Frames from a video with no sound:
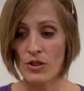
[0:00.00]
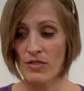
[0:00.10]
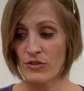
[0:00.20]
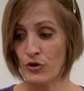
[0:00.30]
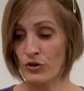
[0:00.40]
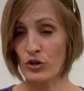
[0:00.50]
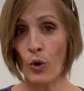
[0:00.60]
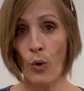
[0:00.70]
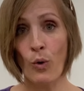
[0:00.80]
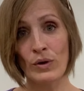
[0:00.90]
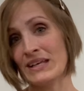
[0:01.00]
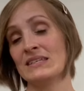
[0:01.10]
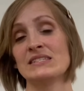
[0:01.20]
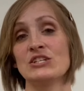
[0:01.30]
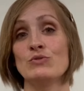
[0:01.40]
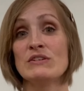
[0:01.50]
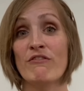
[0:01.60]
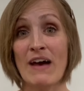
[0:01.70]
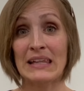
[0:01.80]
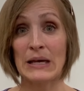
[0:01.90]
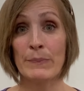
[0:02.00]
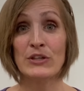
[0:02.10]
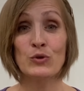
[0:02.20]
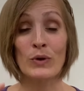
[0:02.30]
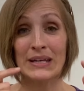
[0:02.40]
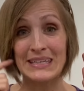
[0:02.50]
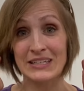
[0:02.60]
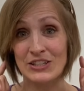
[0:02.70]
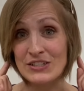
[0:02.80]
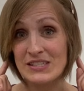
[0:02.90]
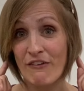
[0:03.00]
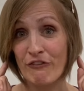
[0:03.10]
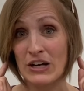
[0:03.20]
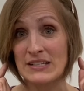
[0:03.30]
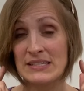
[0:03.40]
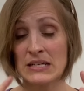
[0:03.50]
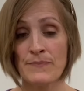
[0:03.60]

Your goal is to develop your ears first,